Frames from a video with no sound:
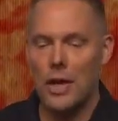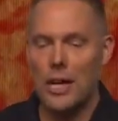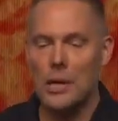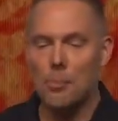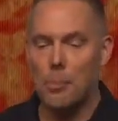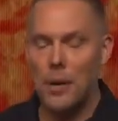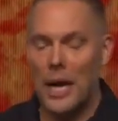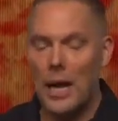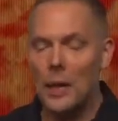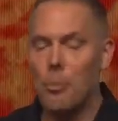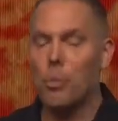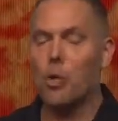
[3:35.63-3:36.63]
and he
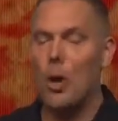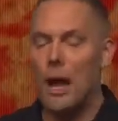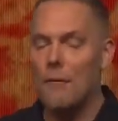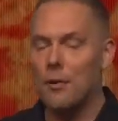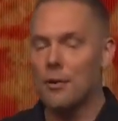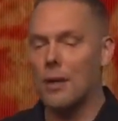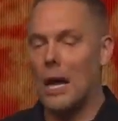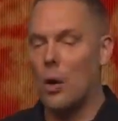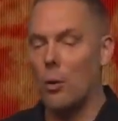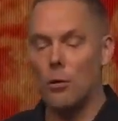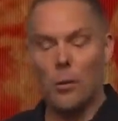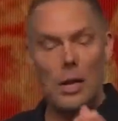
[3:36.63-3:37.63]
began to prophesy
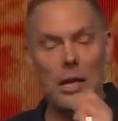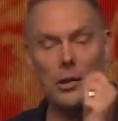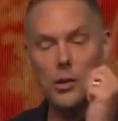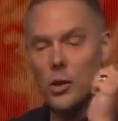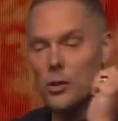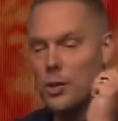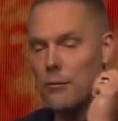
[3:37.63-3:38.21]
over Radiant Church.